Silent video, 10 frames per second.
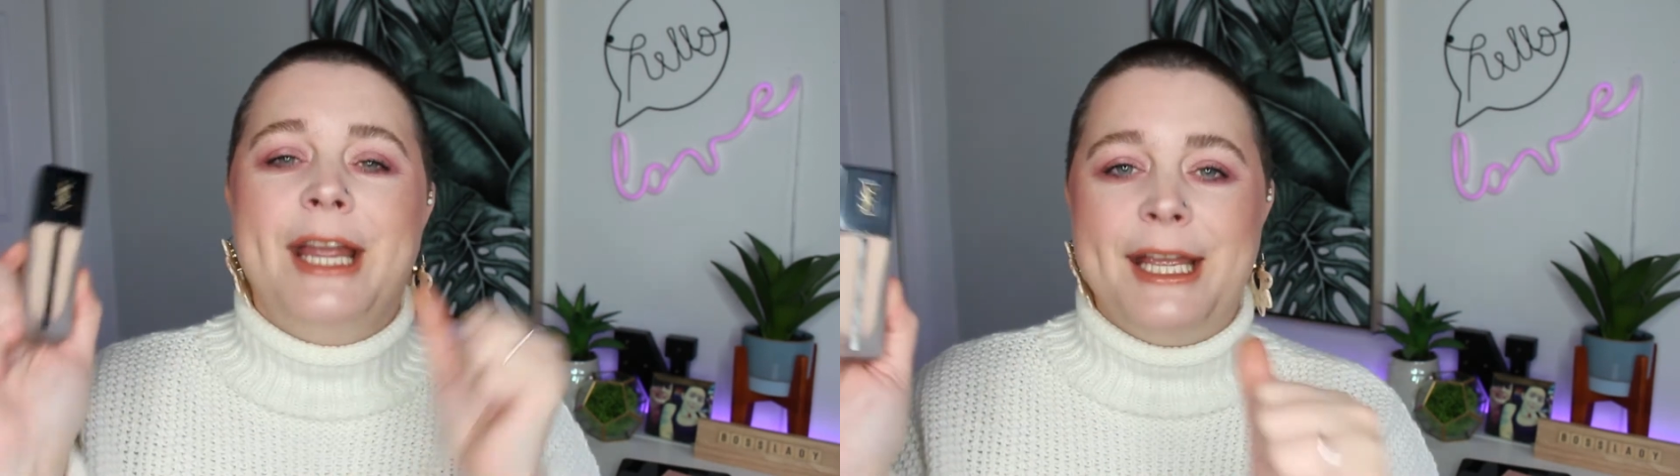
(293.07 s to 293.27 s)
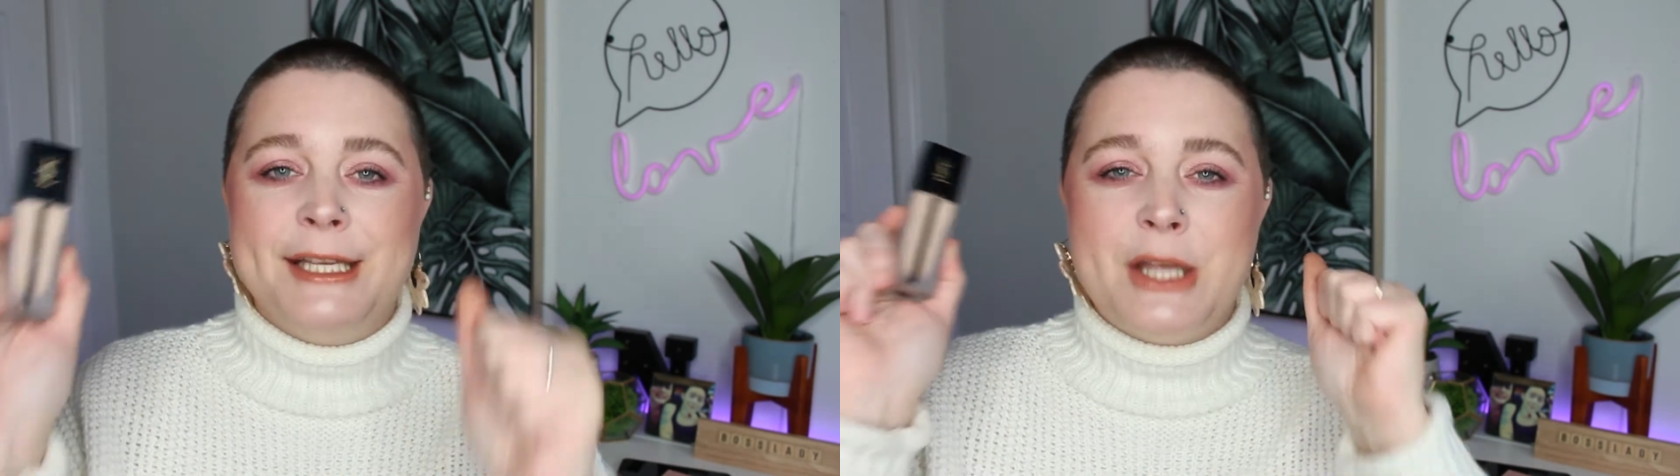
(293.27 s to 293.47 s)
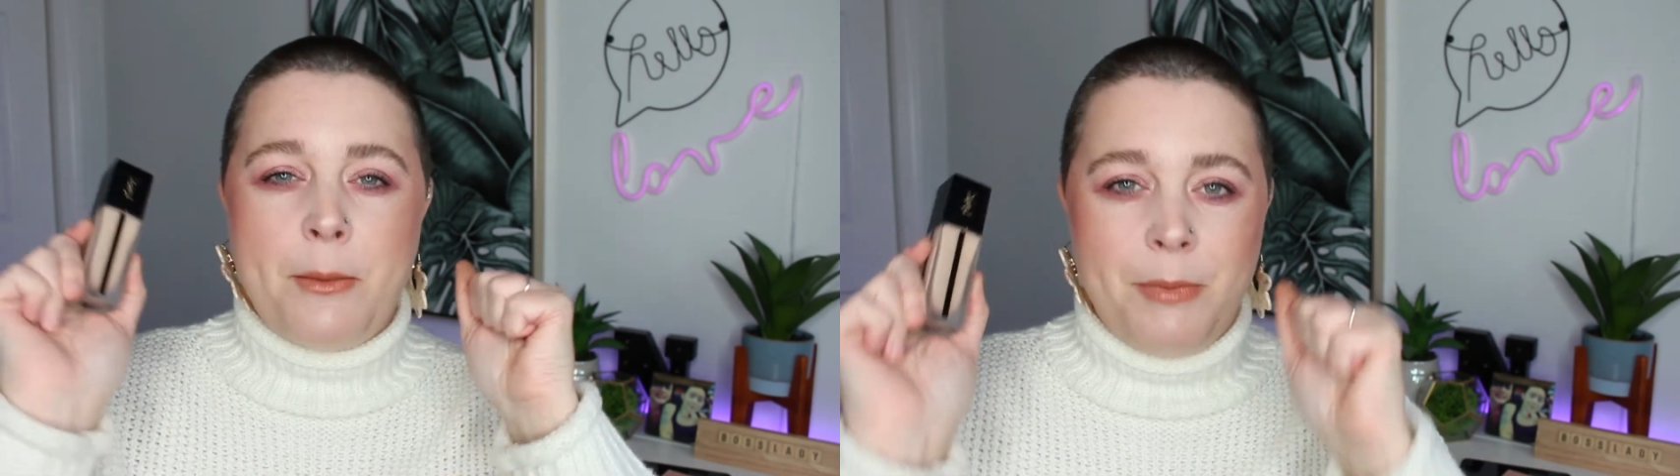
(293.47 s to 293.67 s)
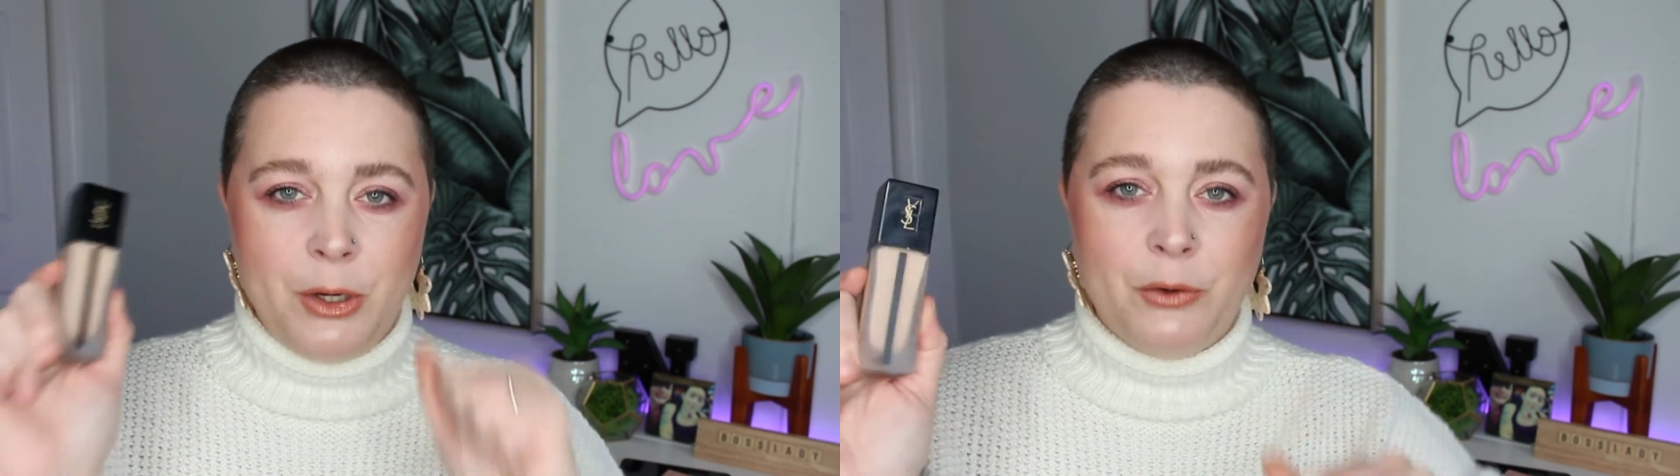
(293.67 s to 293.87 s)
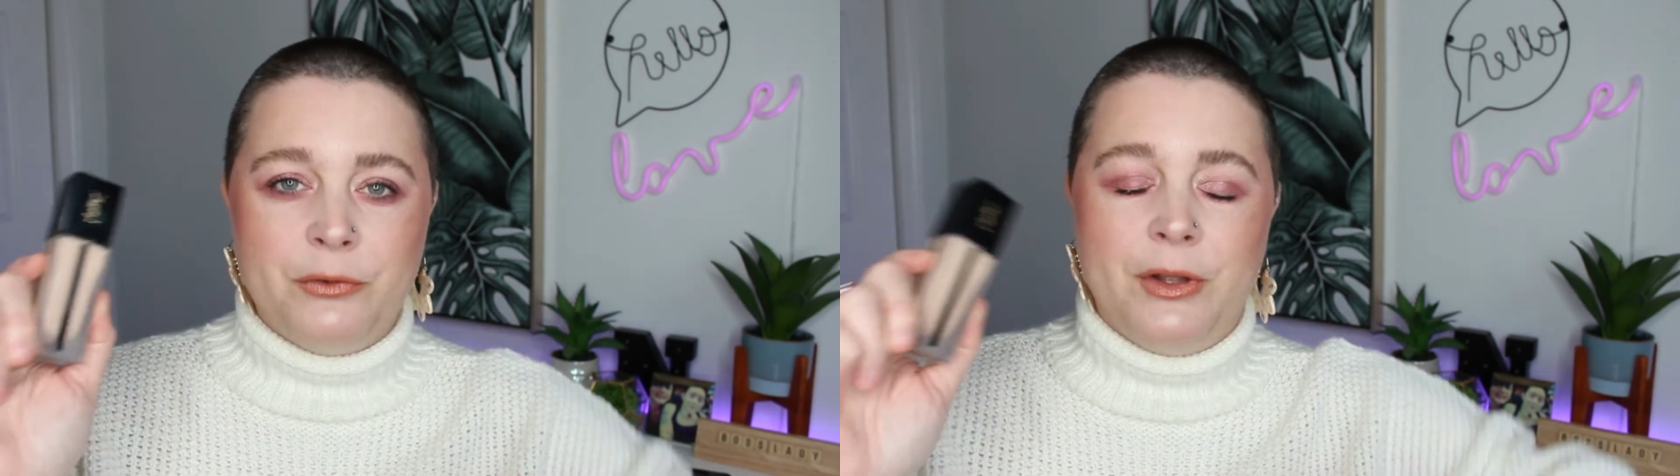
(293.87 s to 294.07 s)
is
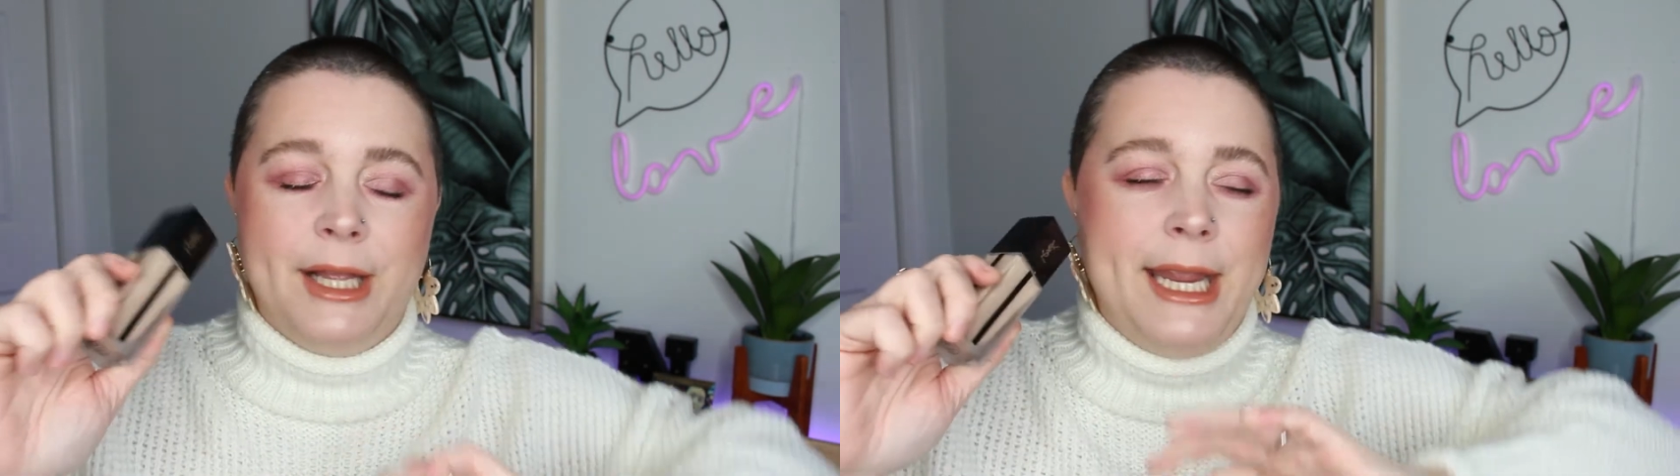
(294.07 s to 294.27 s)
beautiful.